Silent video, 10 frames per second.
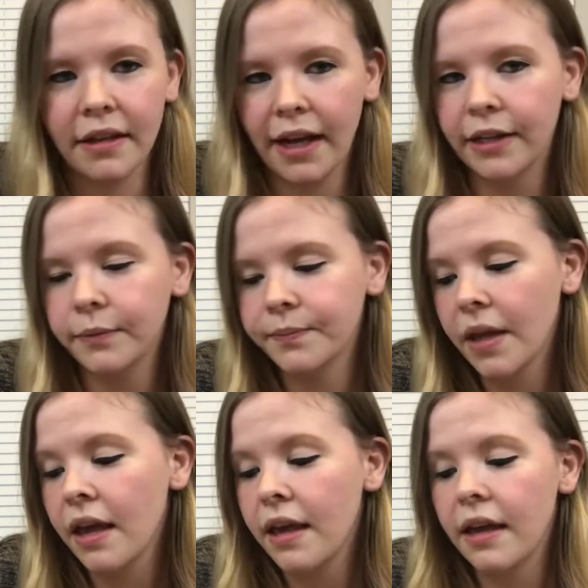I know.
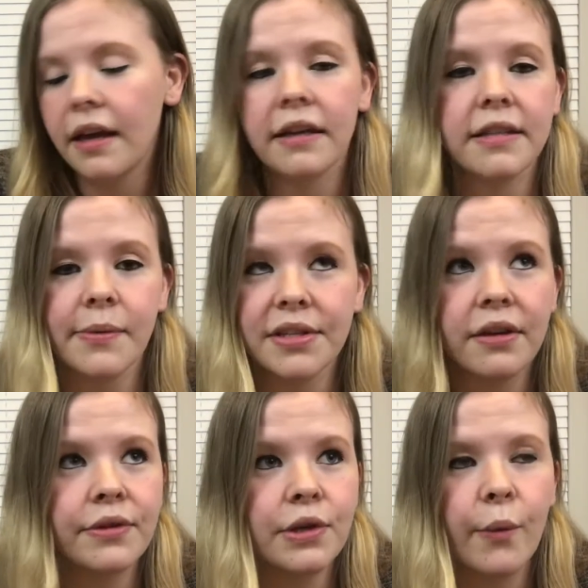Some of the
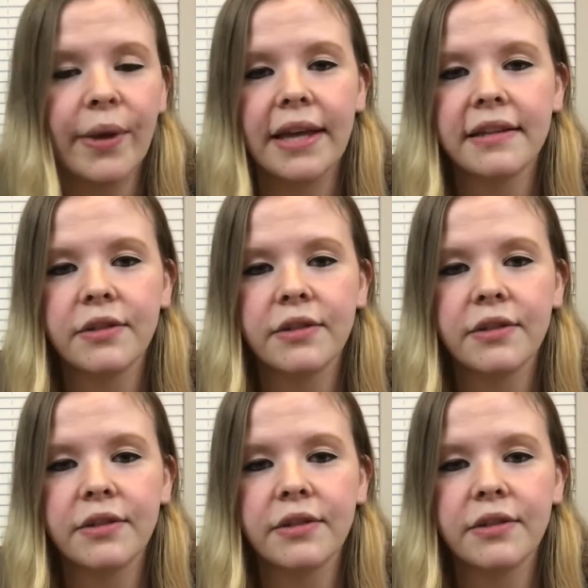stuff was open,